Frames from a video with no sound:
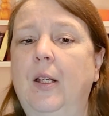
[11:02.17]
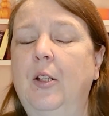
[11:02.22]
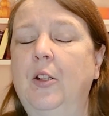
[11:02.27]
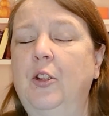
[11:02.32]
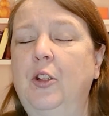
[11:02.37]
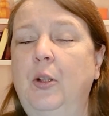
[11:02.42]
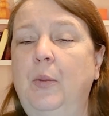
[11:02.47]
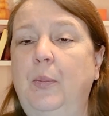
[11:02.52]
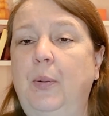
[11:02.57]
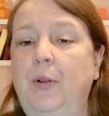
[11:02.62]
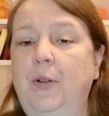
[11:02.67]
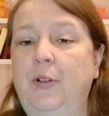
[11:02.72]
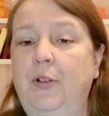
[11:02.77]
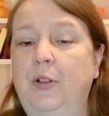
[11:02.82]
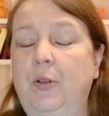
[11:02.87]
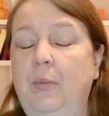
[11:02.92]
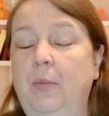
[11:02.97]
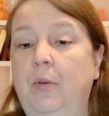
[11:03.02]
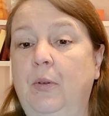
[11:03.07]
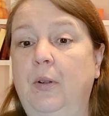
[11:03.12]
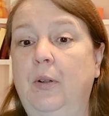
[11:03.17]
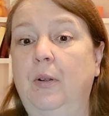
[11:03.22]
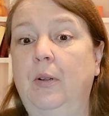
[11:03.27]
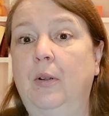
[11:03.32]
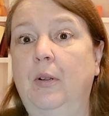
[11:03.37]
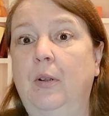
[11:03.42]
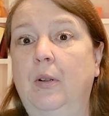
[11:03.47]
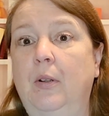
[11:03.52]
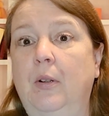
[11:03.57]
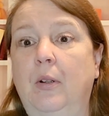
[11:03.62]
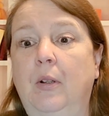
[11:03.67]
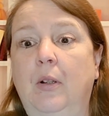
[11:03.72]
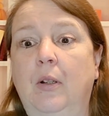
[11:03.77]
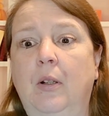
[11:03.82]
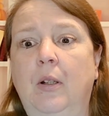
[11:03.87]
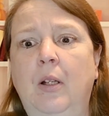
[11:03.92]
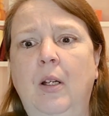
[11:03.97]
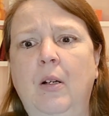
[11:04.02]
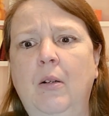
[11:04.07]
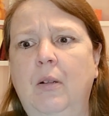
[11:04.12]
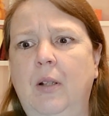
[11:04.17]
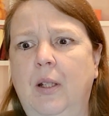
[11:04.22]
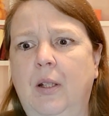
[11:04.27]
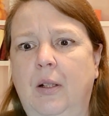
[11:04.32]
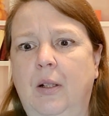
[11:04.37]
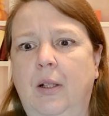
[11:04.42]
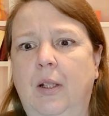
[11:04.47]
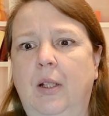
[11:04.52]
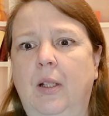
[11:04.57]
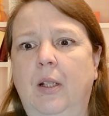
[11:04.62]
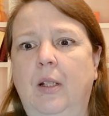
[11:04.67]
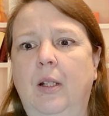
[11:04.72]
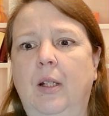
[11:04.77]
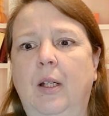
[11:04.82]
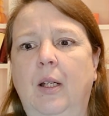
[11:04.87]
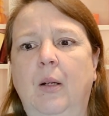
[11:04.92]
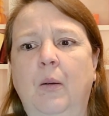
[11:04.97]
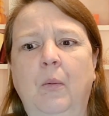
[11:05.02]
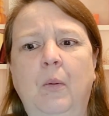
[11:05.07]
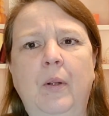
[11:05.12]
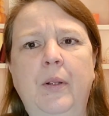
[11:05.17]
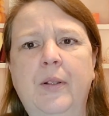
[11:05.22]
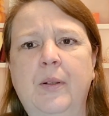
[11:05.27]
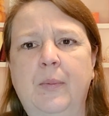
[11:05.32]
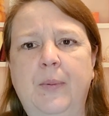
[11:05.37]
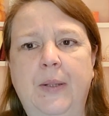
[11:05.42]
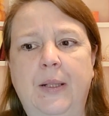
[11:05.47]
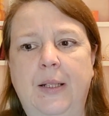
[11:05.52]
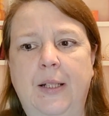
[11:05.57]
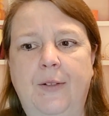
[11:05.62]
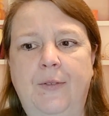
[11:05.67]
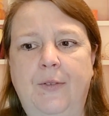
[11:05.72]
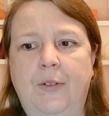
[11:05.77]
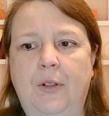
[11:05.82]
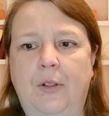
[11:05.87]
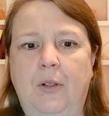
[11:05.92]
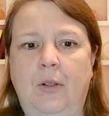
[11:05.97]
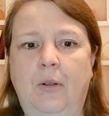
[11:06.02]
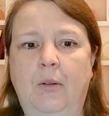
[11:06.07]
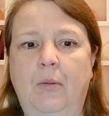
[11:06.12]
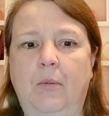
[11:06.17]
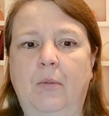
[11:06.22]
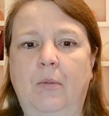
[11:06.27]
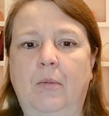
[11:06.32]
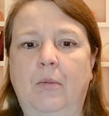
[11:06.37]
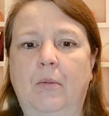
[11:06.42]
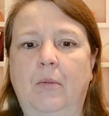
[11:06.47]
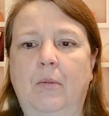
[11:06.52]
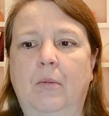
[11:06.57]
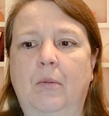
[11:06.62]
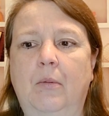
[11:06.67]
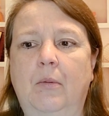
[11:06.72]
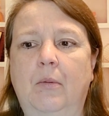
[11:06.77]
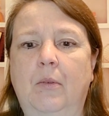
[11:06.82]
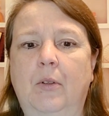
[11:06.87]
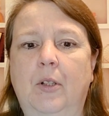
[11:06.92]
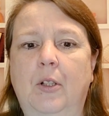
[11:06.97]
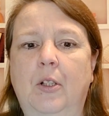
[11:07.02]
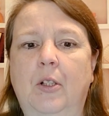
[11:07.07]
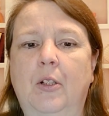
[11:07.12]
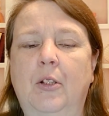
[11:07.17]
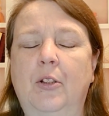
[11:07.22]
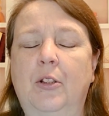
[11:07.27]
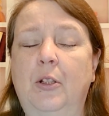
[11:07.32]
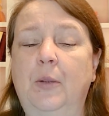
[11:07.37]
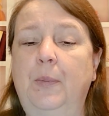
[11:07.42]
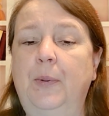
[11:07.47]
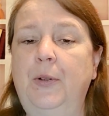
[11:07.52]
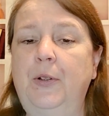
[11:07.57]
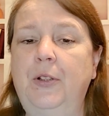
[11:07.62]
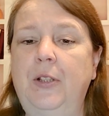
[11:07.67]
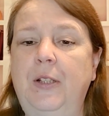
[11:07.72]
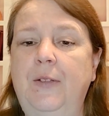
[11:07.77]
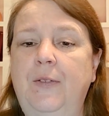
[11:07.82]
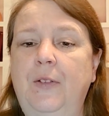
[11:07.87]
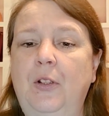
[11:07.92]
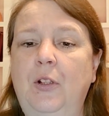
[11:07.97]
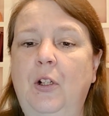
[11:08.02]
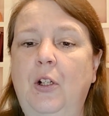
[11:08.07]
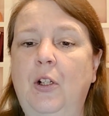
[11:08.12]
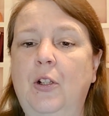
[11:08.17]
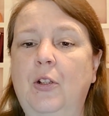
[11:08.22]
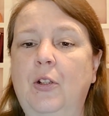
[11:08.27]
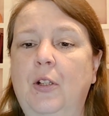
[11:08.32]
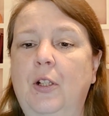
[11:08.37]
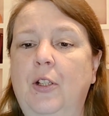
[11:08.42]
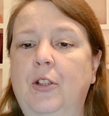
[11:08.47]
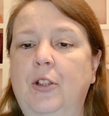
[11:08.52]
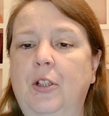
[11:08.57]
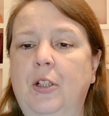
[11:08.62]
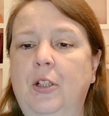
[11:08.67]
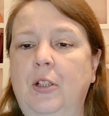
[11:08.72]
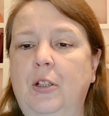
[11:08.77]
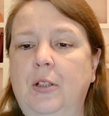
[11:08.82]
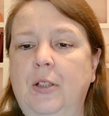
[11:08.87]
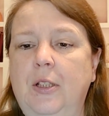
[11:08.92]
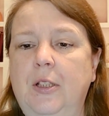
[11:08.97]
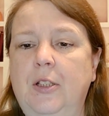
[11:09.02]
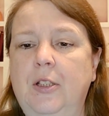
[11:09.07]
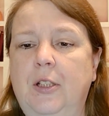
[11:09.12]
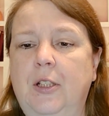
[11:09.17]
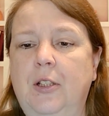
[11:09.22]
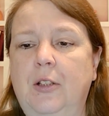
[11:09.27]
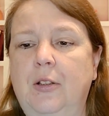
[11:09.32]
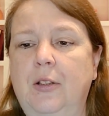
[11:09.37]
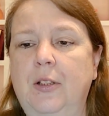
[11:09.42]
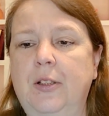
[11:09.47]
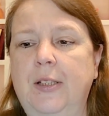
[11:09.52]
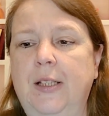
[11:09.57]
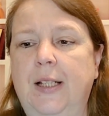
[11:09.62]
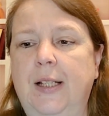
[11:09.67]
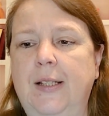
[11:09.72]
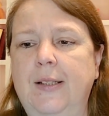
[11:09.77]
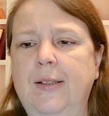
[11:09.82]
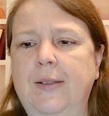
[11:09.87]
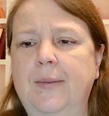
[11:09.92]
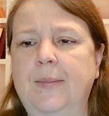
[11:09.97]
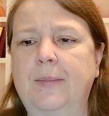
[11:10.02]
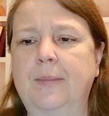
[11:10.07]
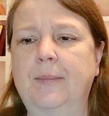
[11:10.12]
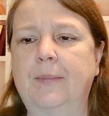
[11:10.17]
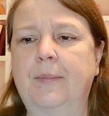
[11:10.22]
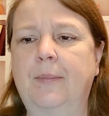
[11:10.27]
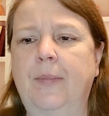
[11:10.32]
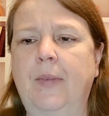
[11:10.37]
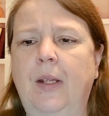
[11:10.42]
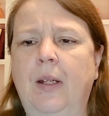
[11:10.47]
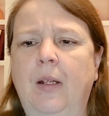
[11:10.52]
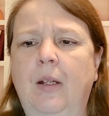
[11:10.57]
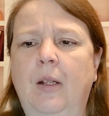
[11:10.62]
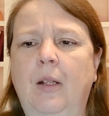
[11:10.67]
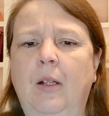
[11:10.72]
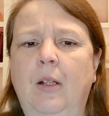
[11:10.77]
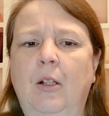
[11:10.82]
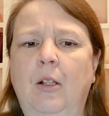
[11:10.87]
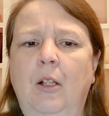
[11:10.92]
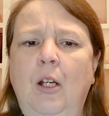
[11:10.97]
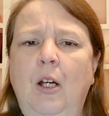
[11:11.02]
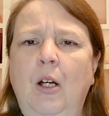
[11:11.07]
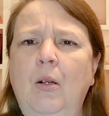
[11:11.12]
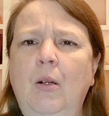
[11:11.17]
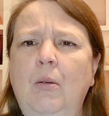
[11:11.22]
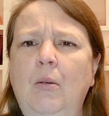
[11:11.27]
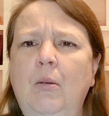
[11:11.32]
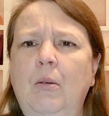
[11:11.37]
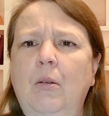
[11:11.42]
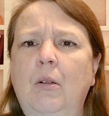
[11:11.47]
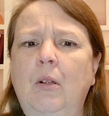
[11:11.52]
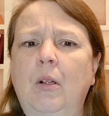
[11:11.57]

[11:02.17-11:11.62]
She pushed some more. No, Kirian, I want to be left alone. She pushed even harder and she looked into Kirian's eyes. No,